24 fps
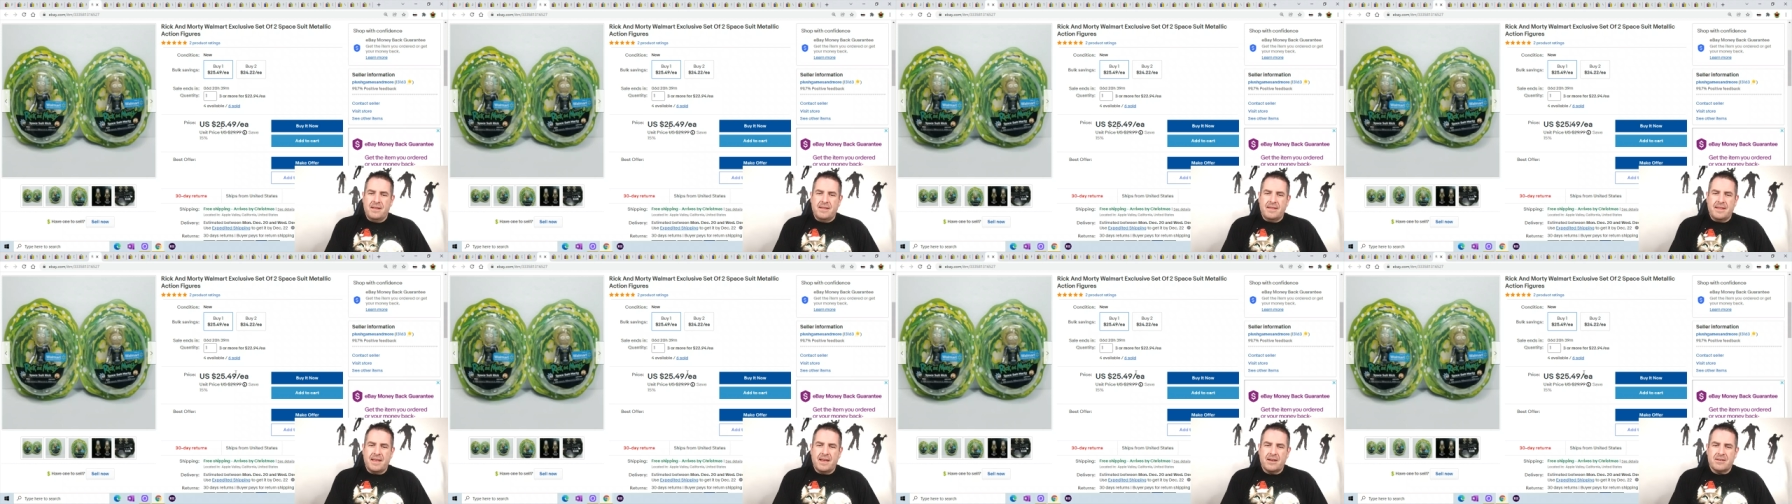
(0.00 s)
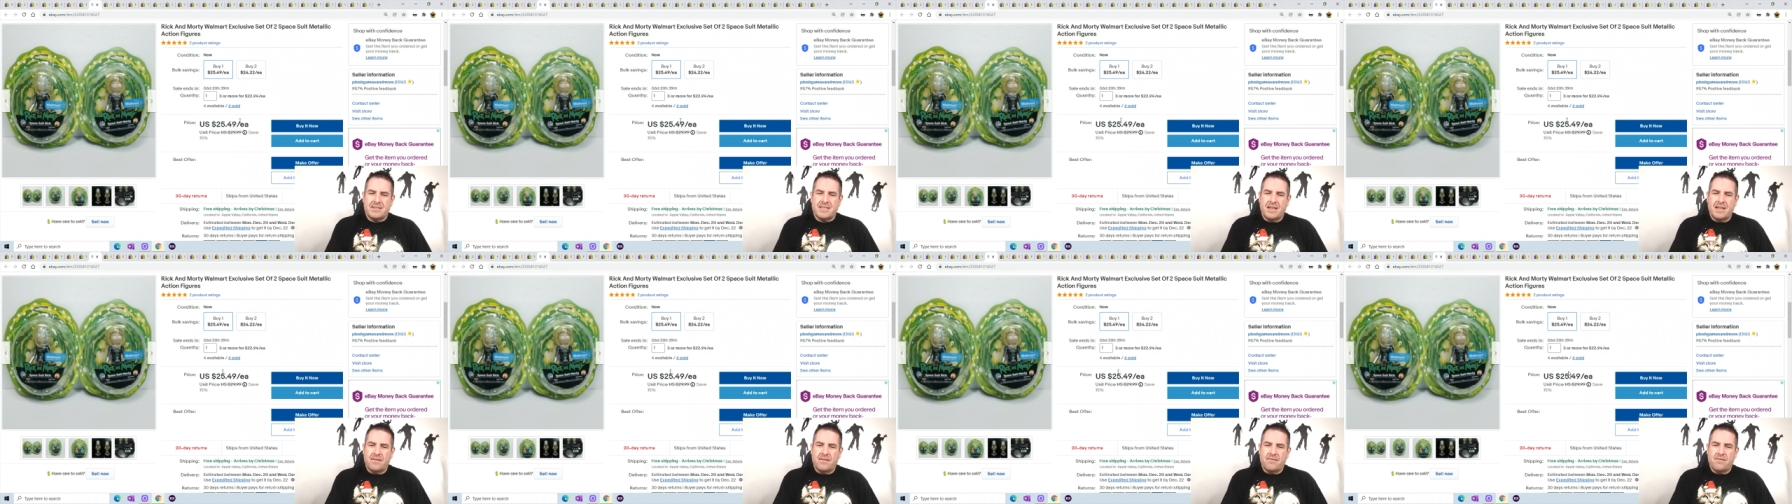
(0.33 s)
they are
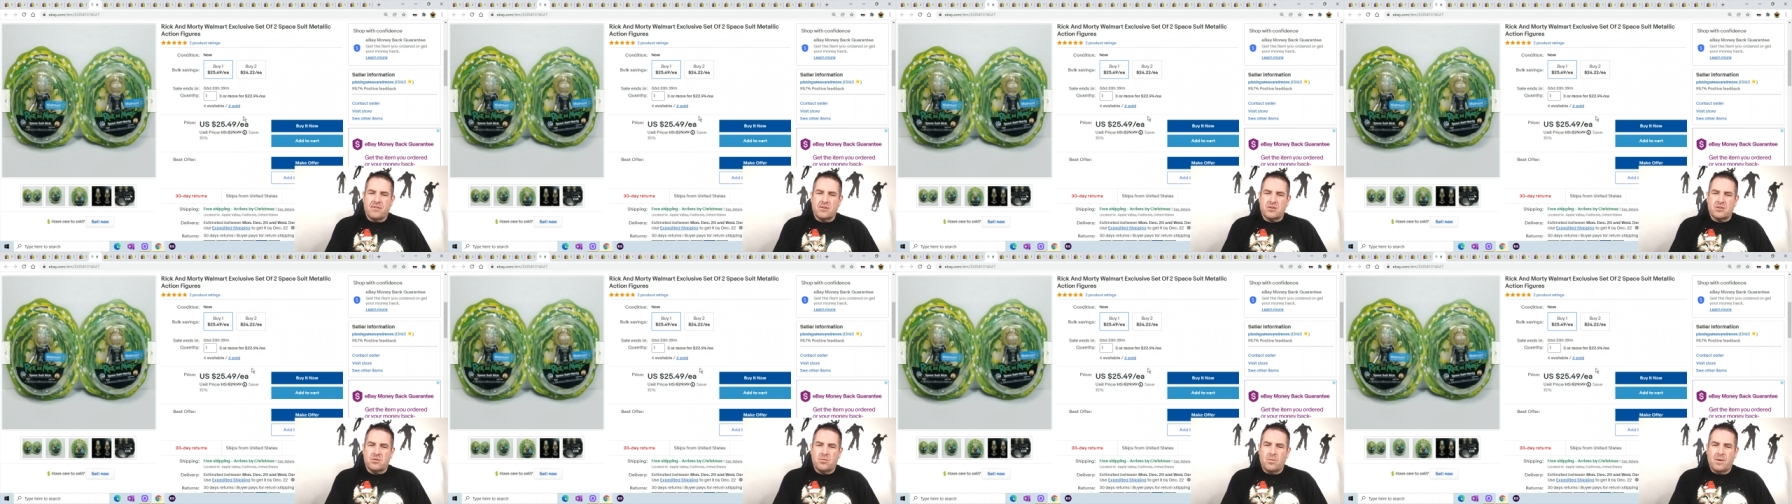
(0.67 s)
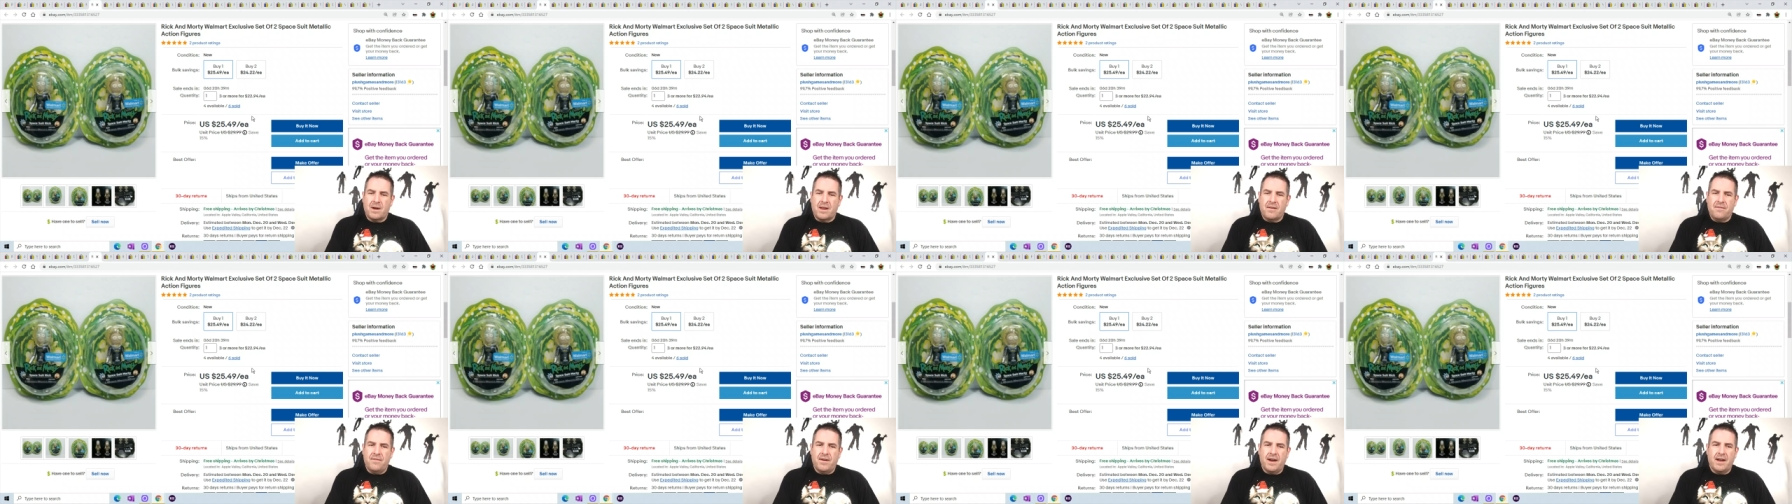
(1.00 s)
selling for
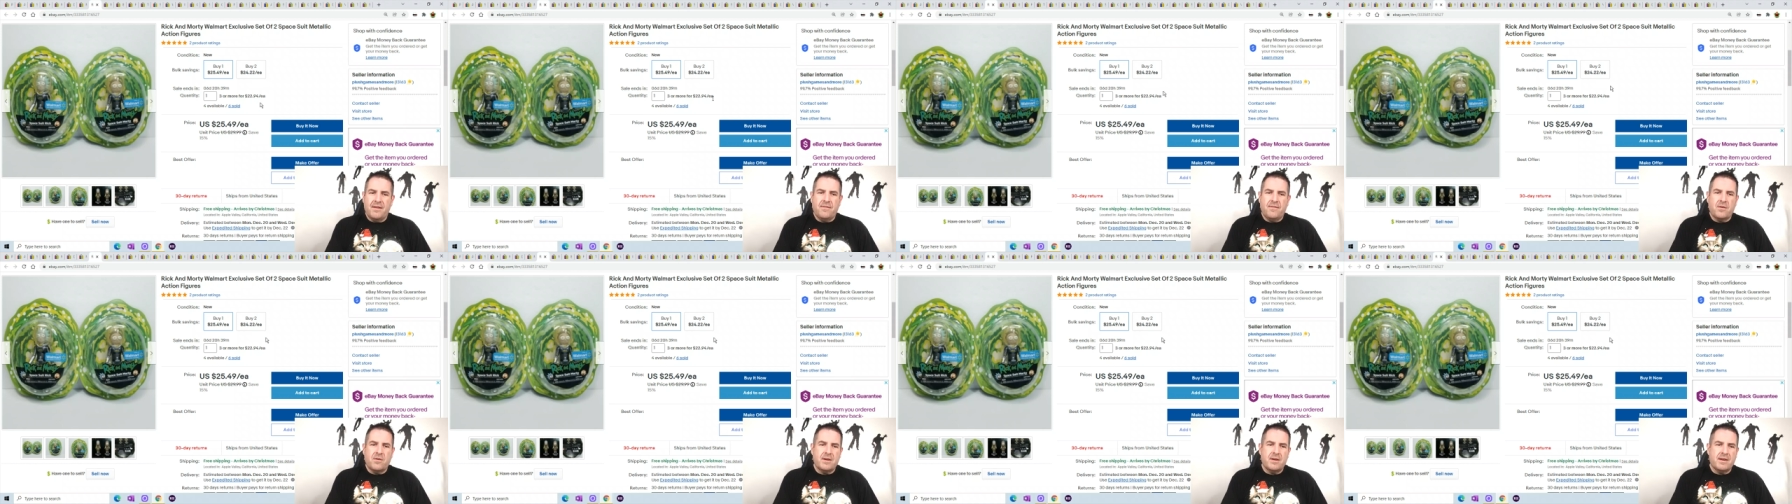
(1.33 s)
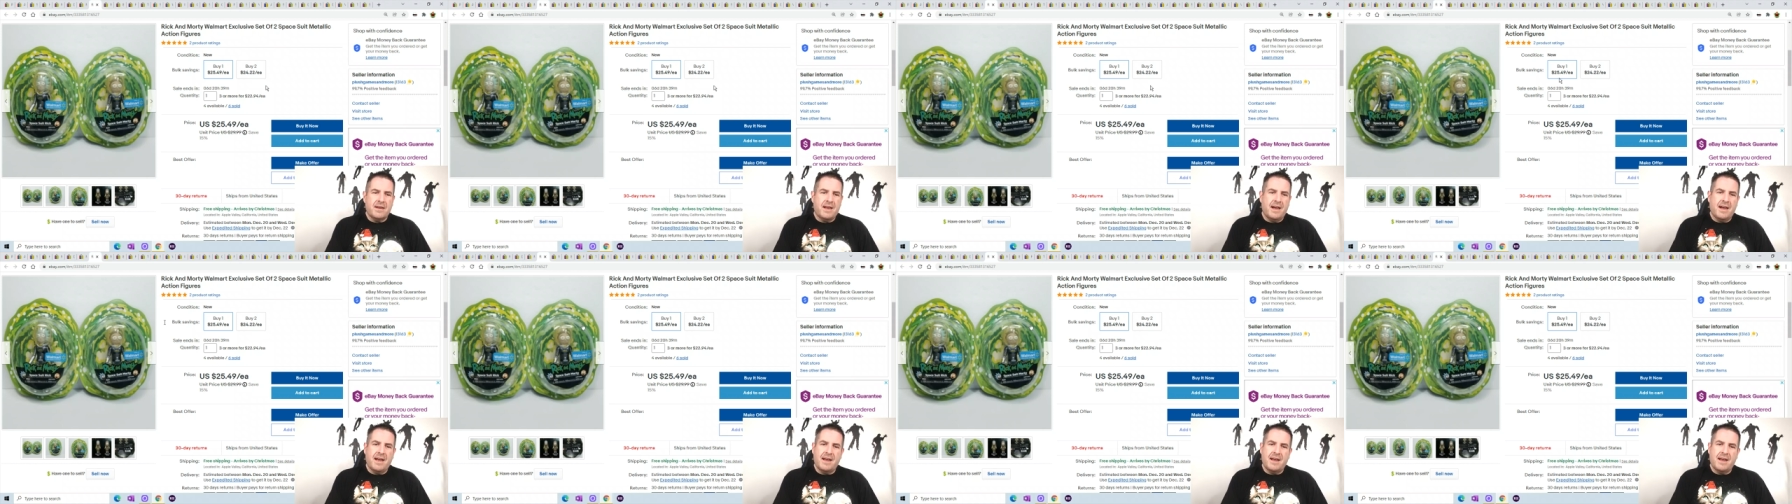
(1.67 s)
twenty-five forty-nine.